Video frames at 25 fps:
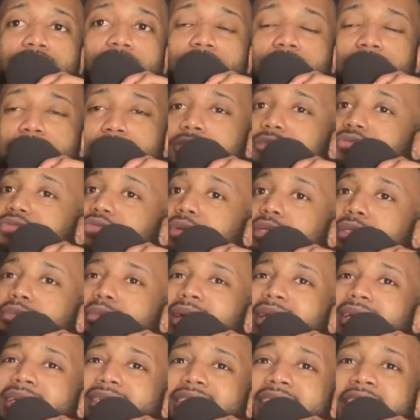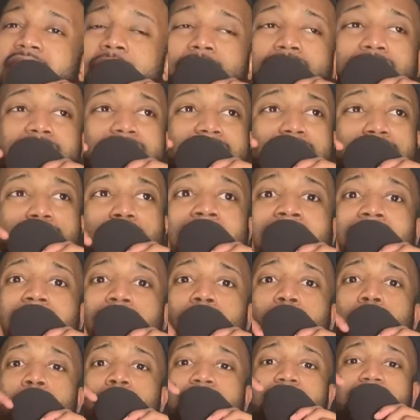spent a time, despite
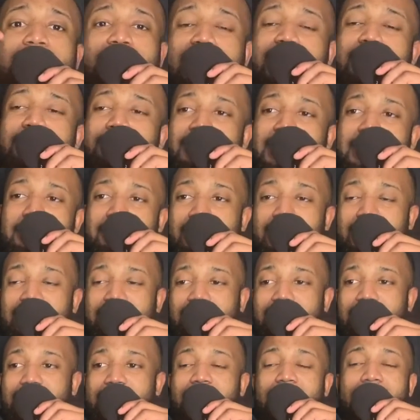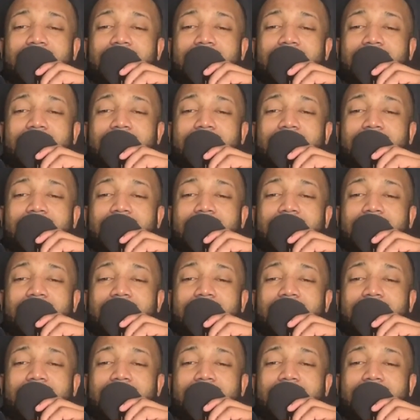always telling people, listen,